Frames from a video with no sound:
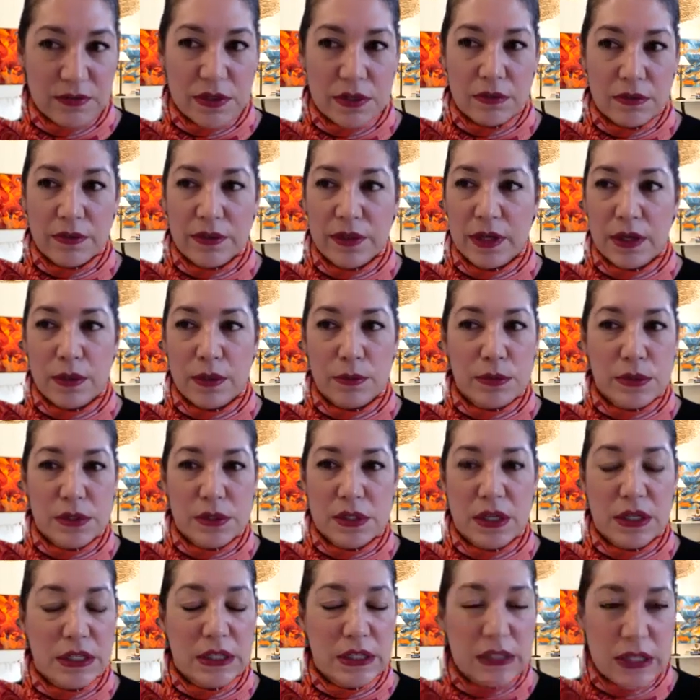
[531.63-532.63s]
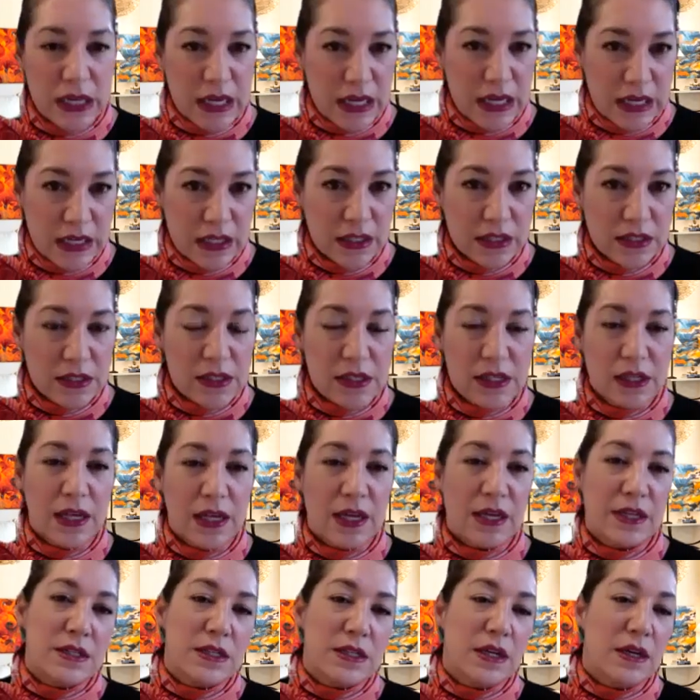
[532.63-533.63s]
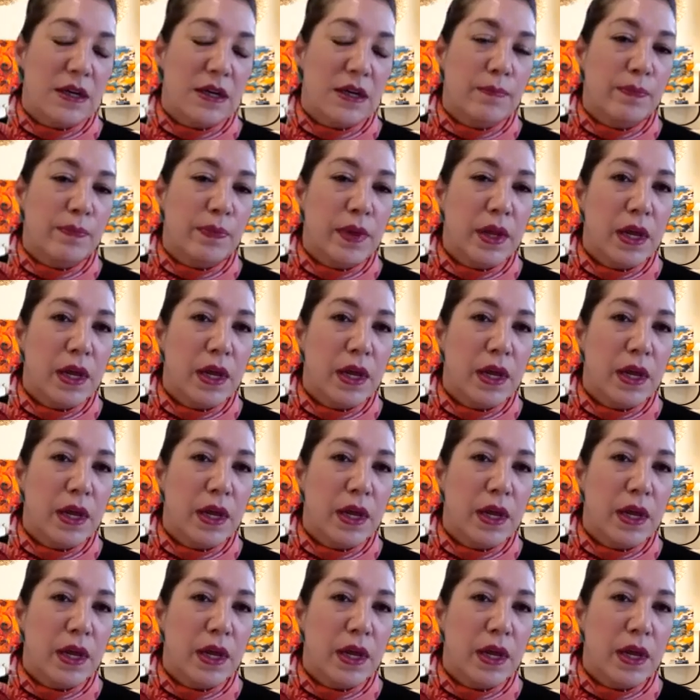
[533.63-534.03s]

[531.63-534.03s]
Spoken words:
I think it was done in the 80s the last time.